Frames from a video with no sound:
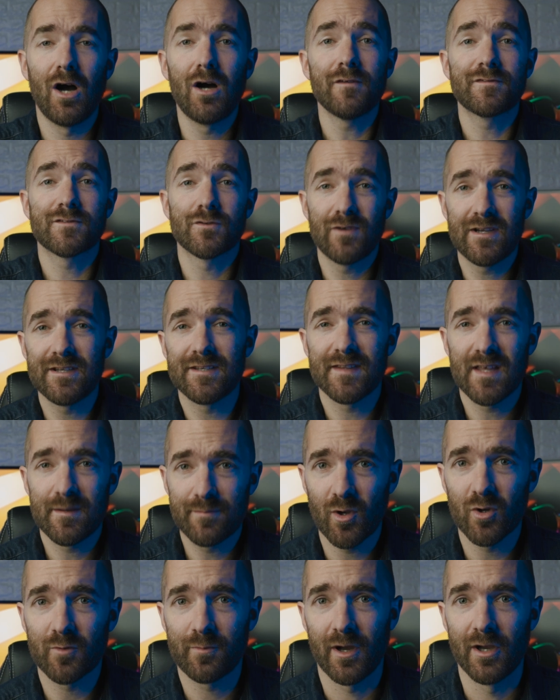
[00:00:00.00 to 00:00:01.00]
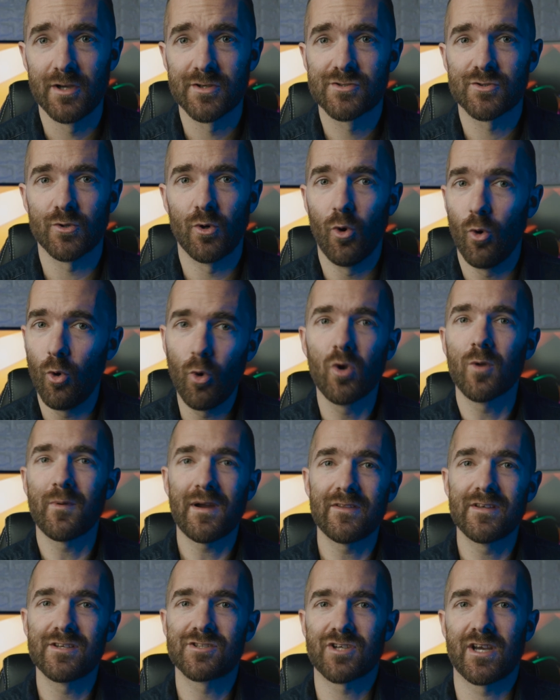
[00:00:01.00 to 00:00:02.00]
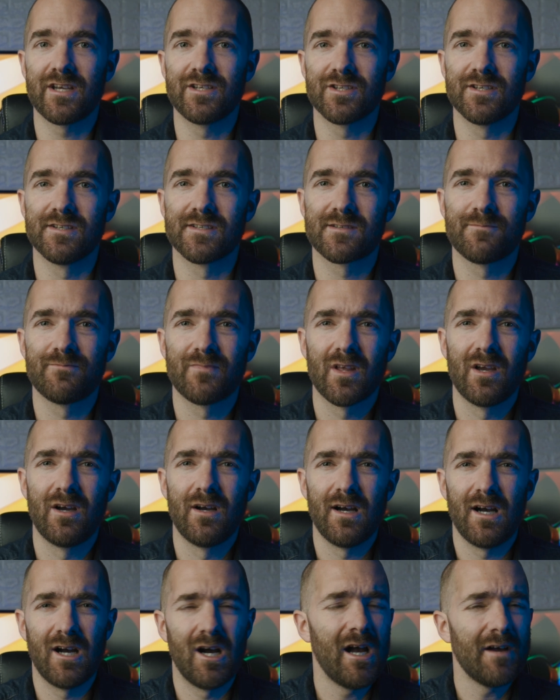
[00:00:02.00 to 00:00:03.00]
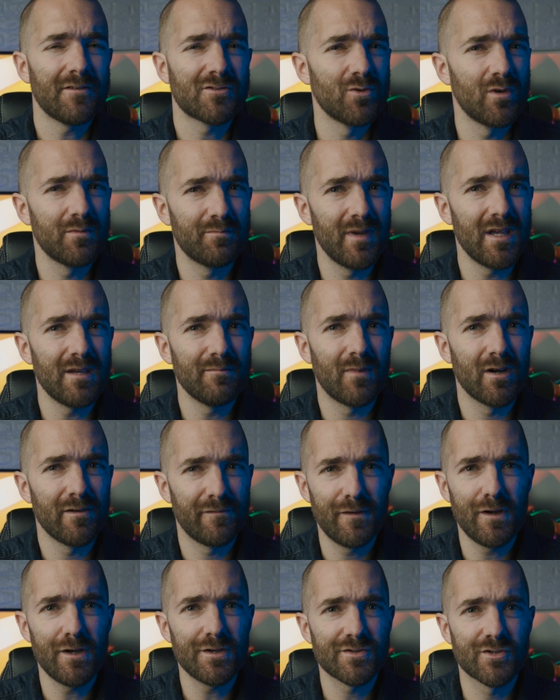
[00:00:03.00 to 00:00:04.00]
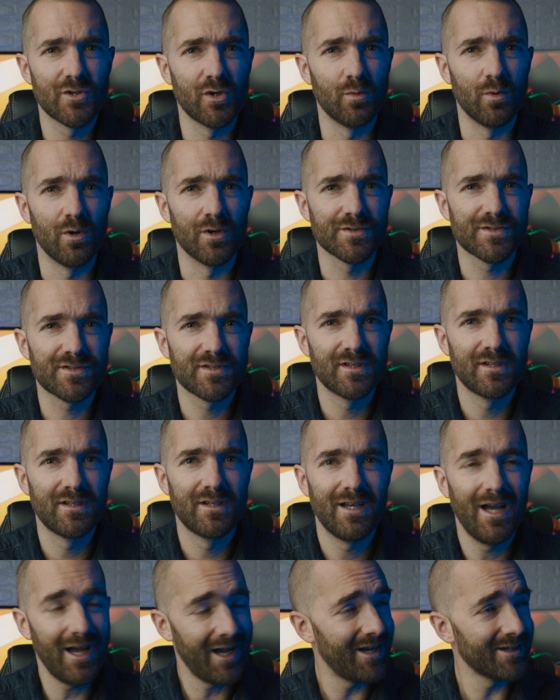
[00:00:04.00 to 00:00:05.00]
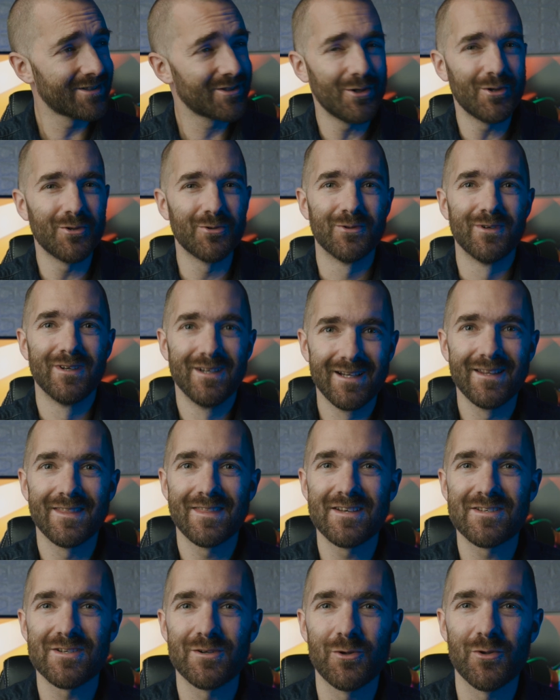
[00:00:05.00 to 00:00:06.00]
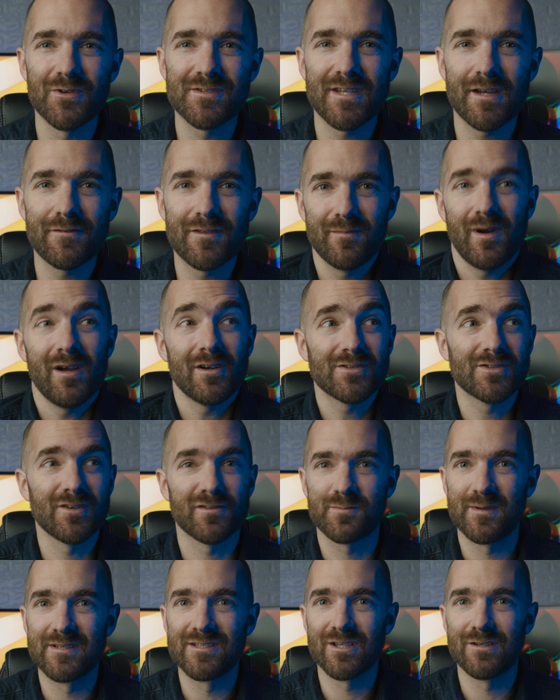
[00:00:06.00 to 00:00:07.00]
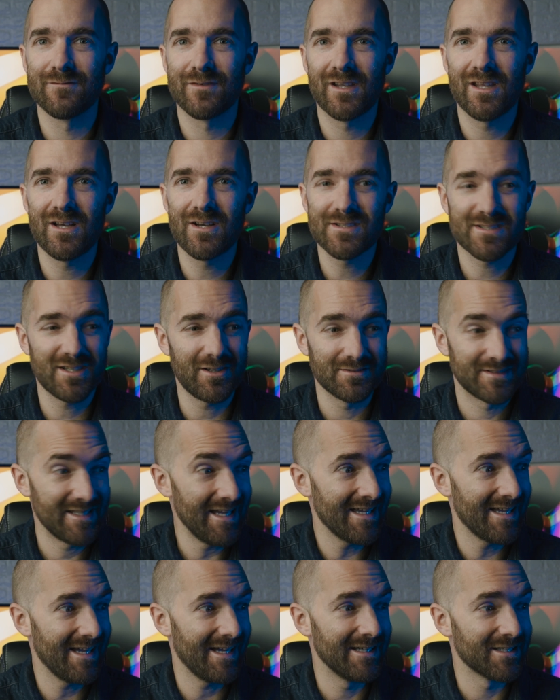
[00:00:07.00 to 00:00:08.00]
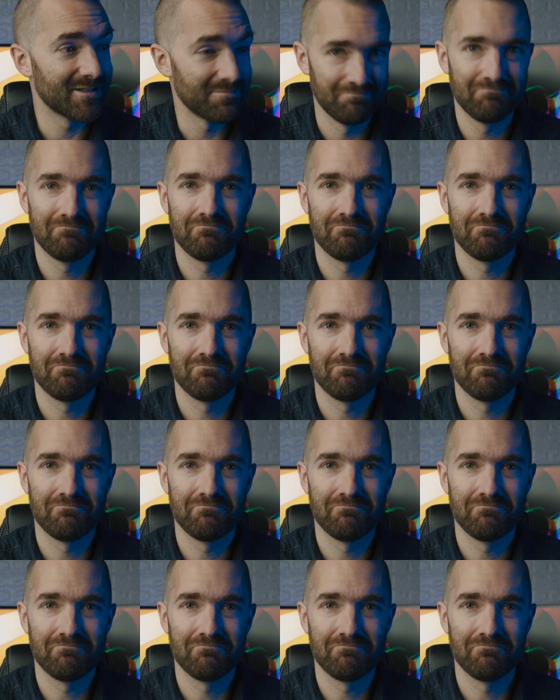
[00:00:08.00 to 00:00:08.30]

After reading their blog post all about these changes, I have to admit my first thought was, ah, cool, they're doing all the stuff that Microsoft's been doing for the last like decade.